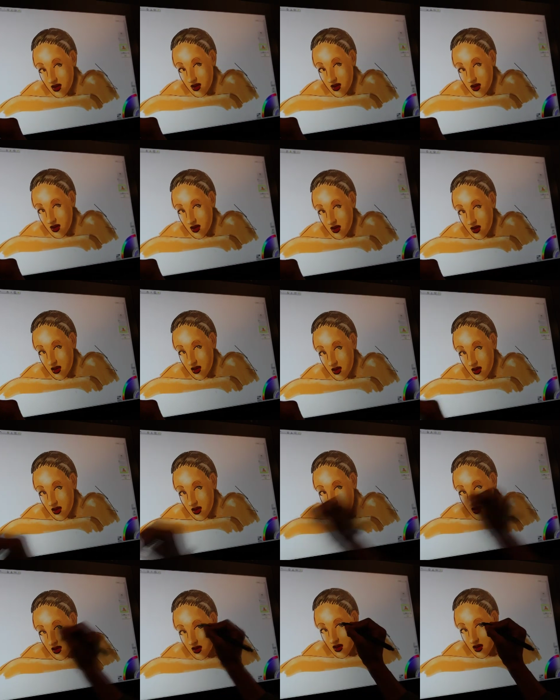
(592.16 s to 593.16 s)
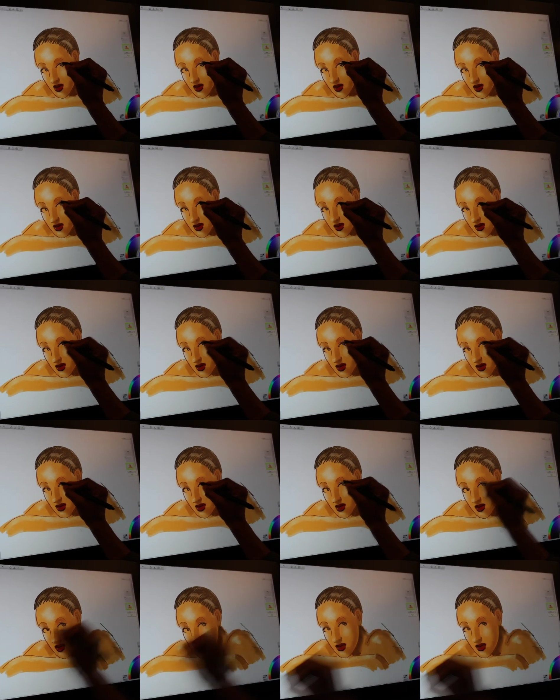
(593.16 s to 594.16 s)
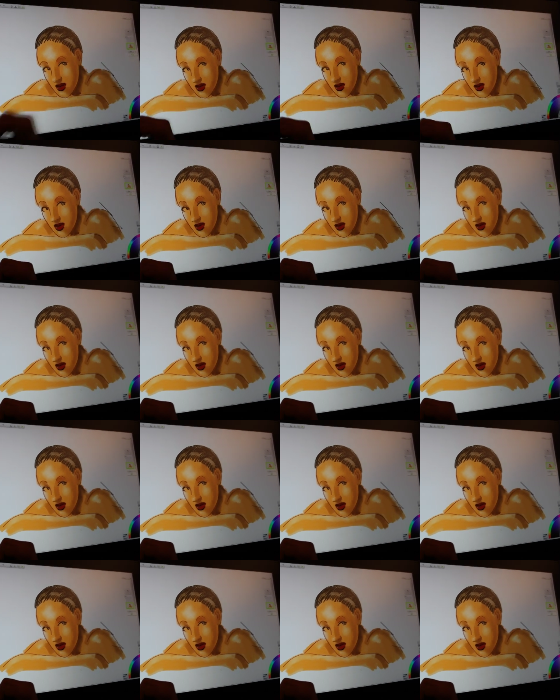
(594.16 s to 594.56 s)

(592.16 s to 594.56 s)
the only other photo I had access to was my mother's,